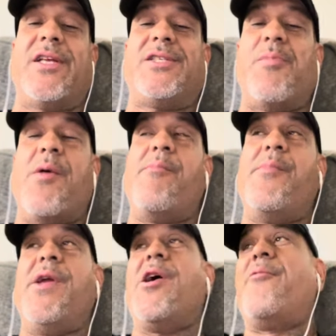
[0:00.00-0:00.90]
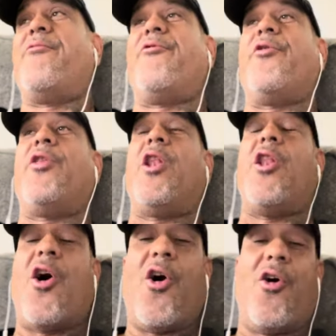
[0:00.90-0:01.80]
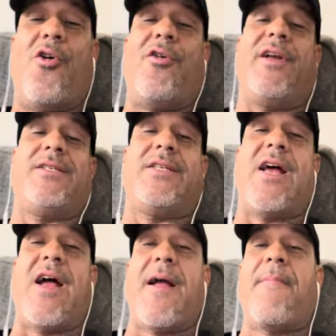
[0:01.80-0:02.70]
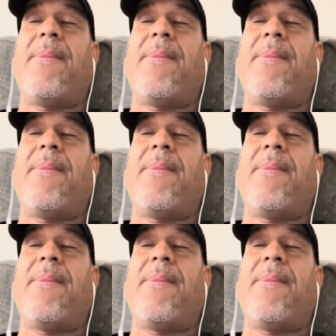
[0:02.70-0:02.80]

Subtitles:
to smut me up for the longest time.